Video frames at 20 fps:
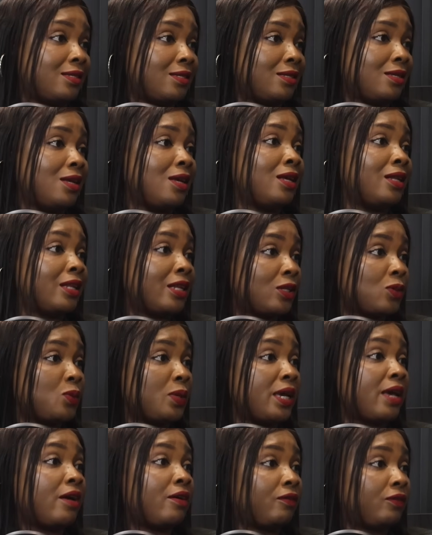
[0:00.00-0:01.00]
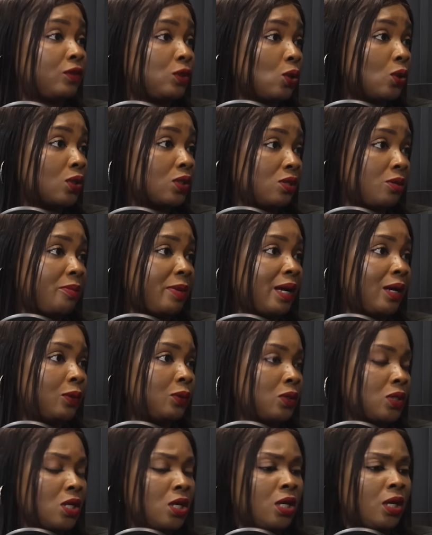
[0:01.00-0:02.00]
that we have talked about,
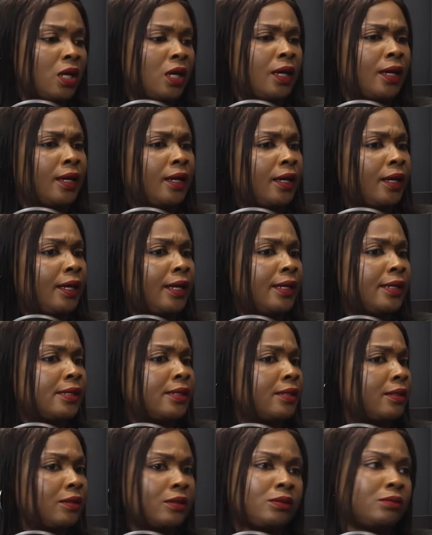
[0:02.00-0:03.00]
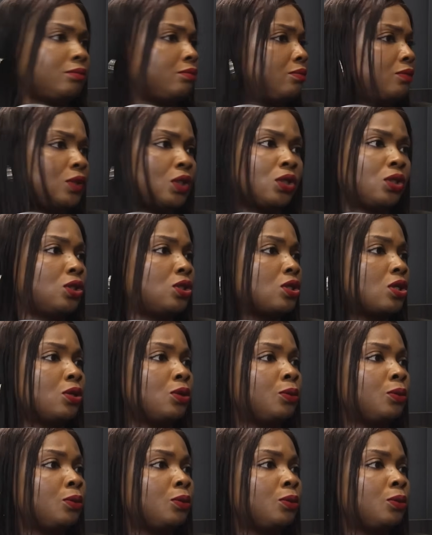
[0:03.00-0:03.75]
and you're good to go.